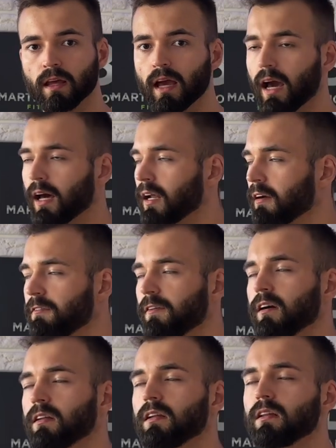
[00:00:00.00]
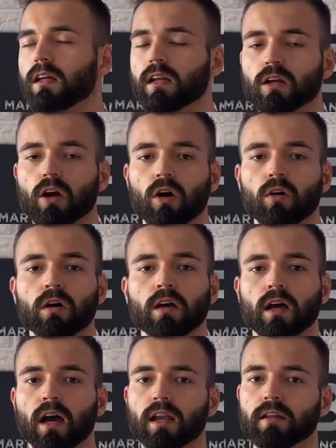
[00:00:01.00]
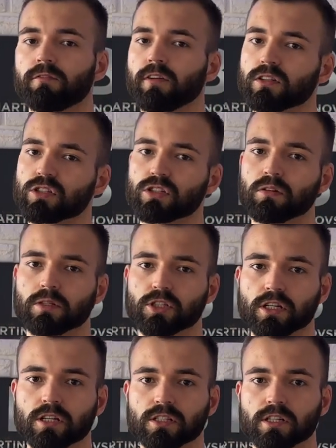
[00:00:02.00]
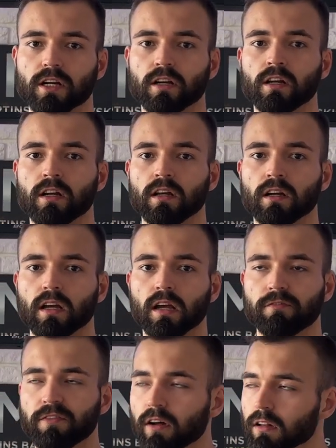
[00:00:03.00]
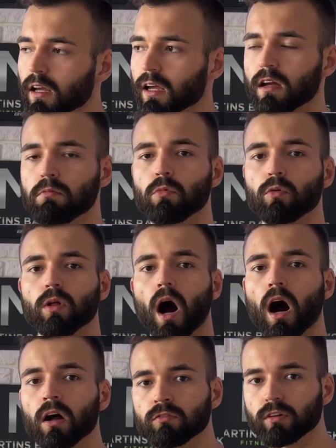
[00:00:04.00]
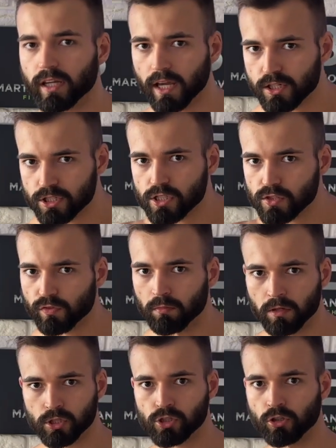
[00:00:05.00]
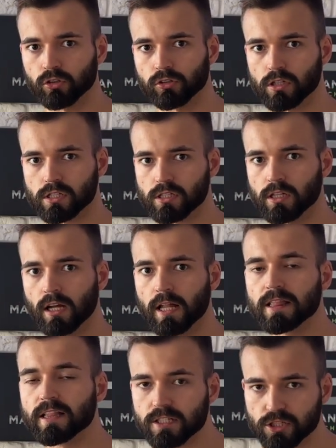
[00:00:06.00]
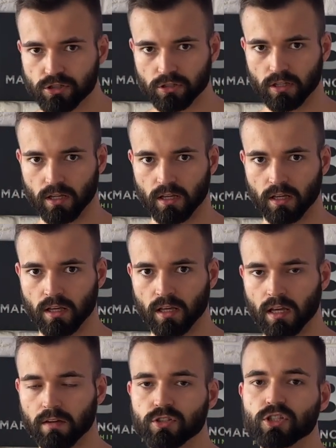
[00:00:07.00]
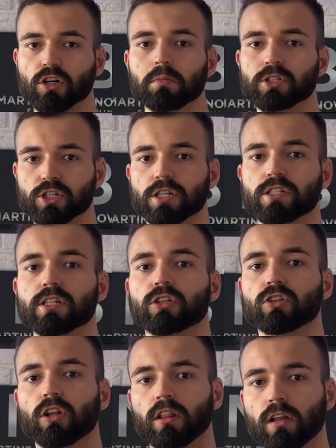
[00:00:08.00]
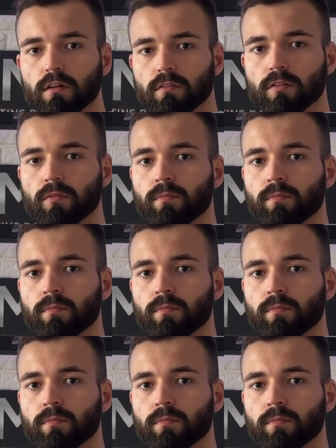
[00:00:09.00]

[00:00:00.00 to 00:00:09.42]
And I finally let it go, and it felt so much easier. It felt like I moved 100 kgs from my shoulders. Literally. It was so much easier to live.